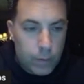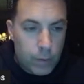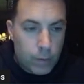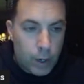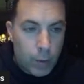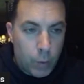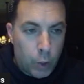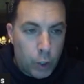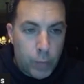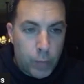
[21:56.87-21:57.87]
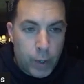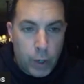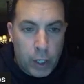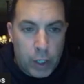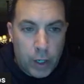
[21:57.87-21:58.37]
Right? Real good
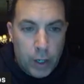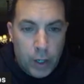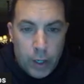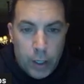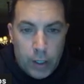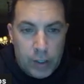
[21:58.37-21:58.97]
penetration. You can